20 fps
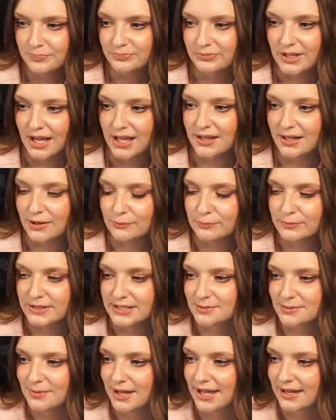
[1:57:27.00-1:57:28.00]
I love me
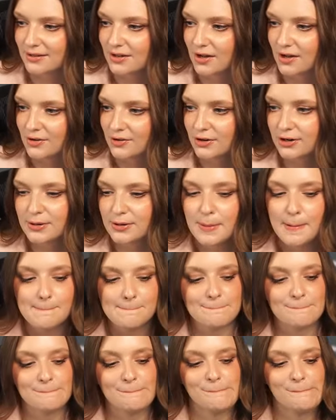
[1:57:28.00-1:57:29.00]
some Hank Goddard.
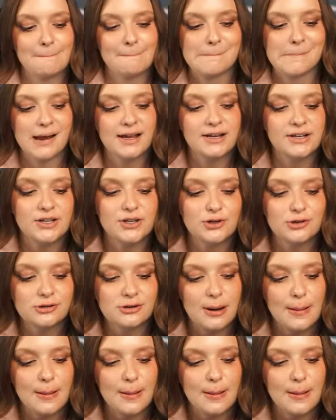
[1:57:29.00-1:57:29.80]
I do.